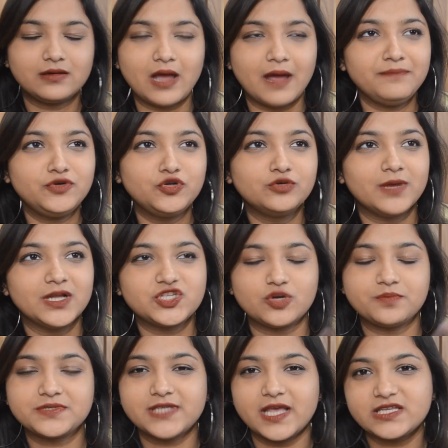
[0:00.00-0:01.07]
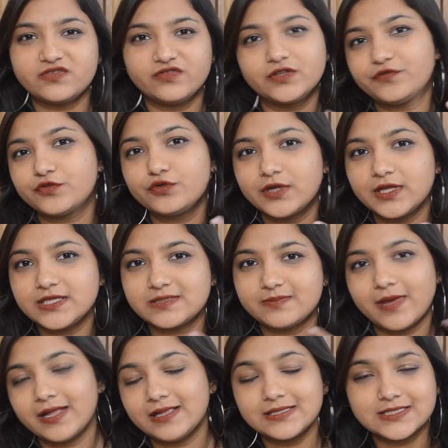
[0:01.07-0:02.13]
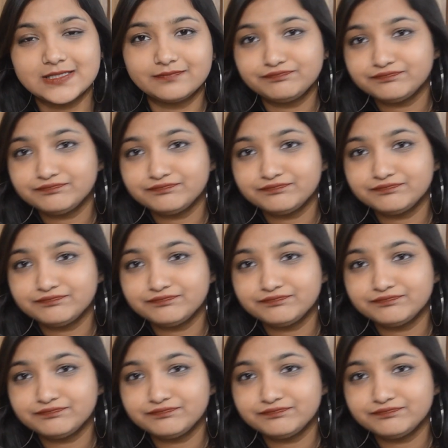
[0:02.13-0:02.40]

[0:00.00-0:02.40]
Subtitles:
I'm too much obsessed with fruity smells.